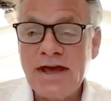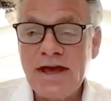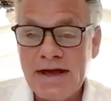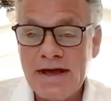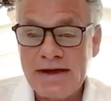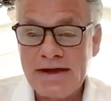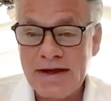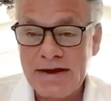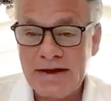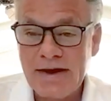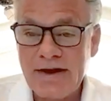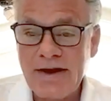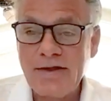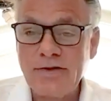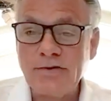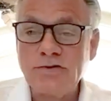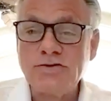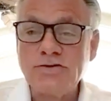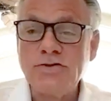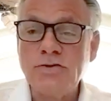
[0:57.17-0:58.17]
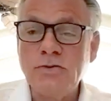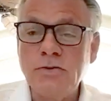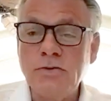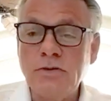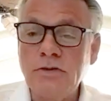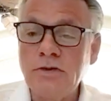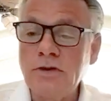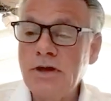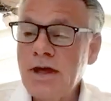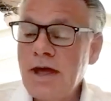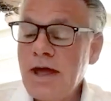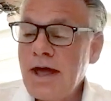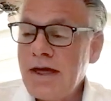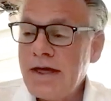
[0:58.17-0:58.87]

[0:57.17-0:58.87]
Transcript: Again, another tool.